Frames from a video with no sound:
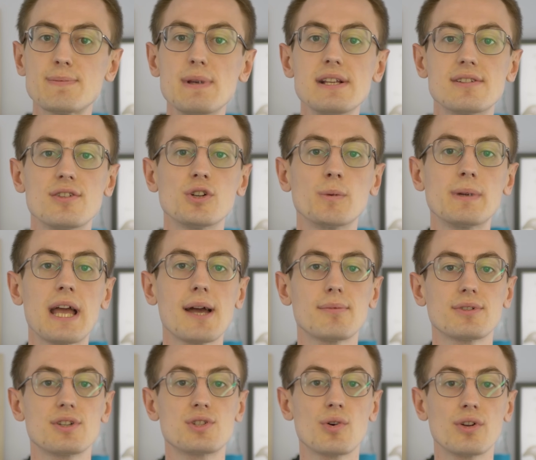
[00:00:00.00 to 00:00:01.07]
means that you'll be able
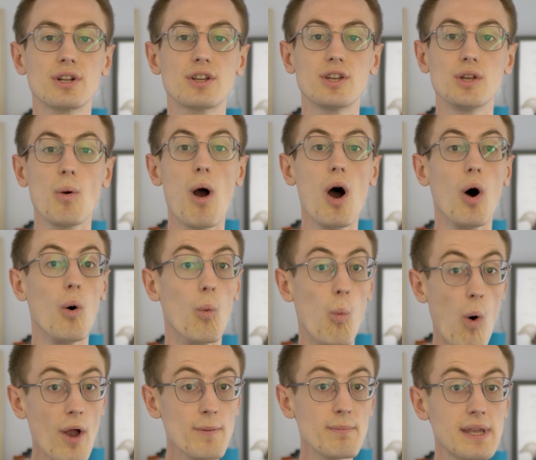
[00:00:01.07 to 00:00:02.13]
to join a queue
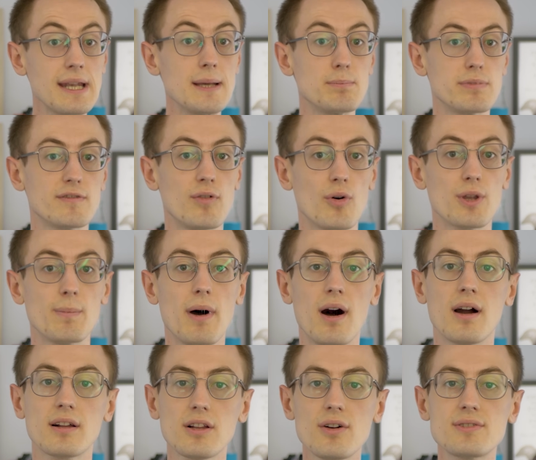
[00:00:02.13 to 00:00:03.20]
1 minute before the
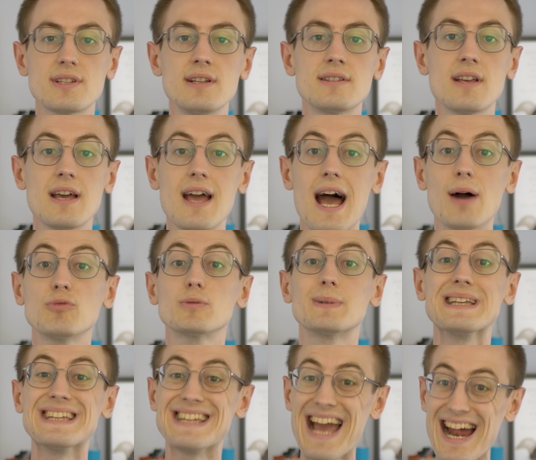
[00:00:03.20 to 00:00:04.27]
park closes and will be
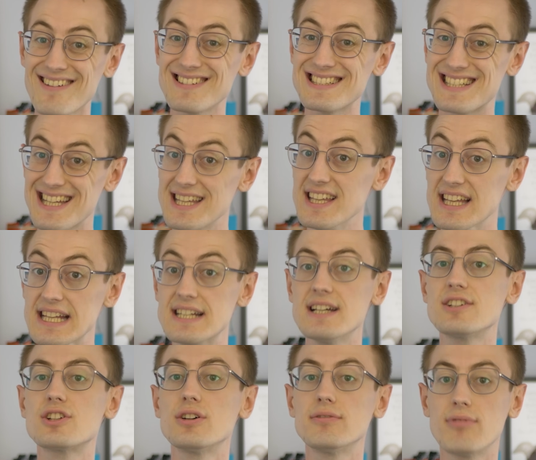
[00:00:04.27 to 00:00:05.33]
guaranteed
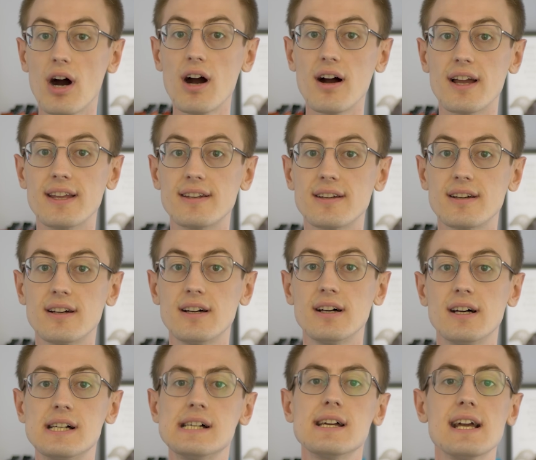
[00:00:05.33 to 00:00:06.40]
to ride.
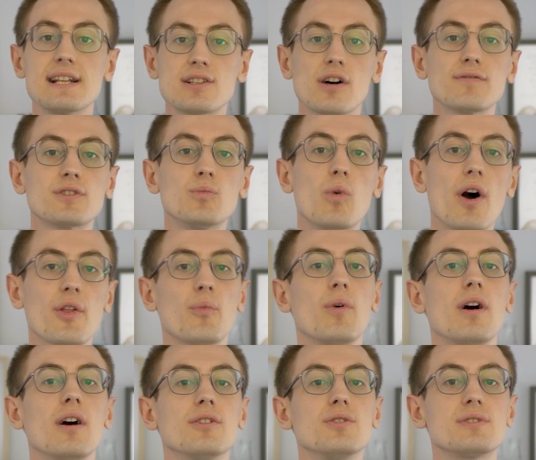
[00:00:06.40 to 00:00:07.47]
It's often
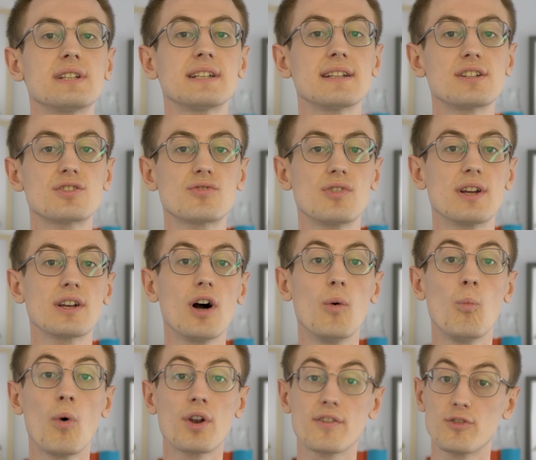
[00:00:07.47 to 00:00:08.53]
worthwhile using this trick
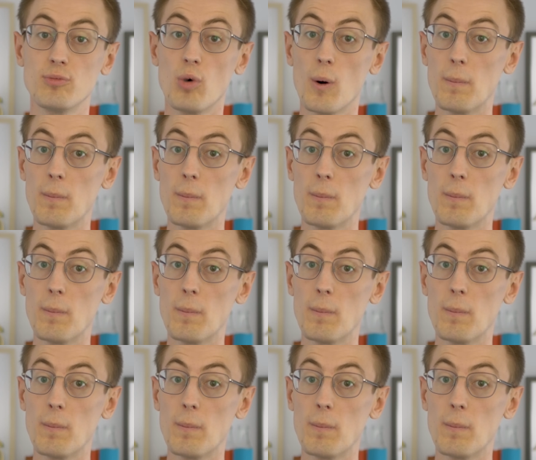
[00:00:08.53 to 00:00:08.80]
on one of the more